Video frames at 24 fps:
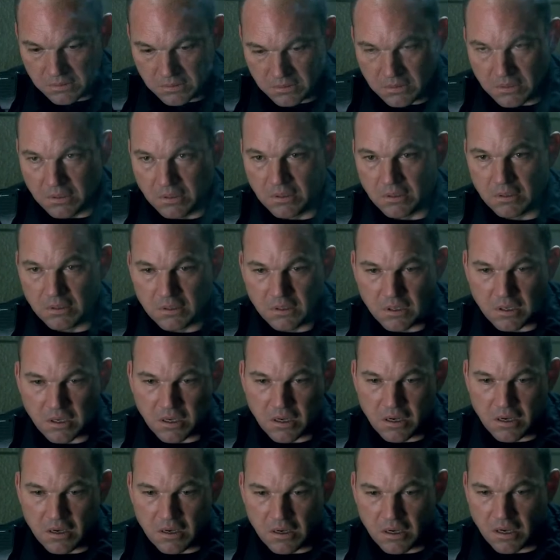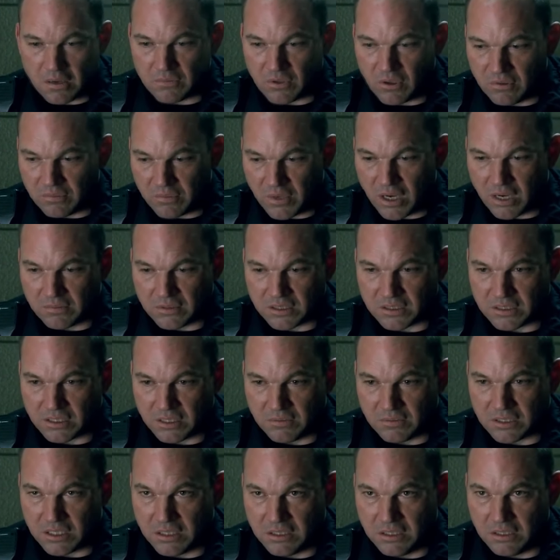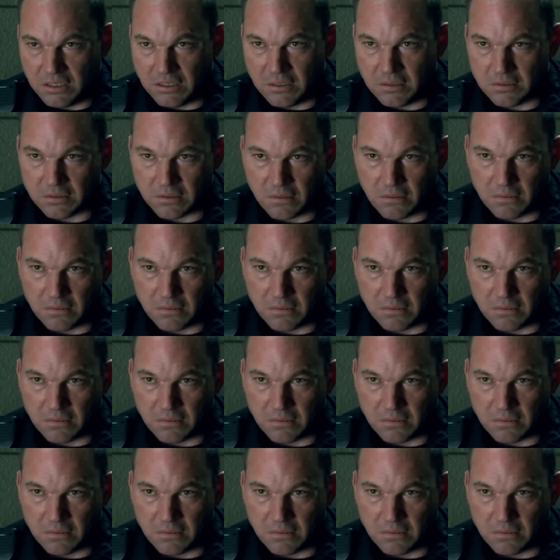killer, but he chooses to quiet,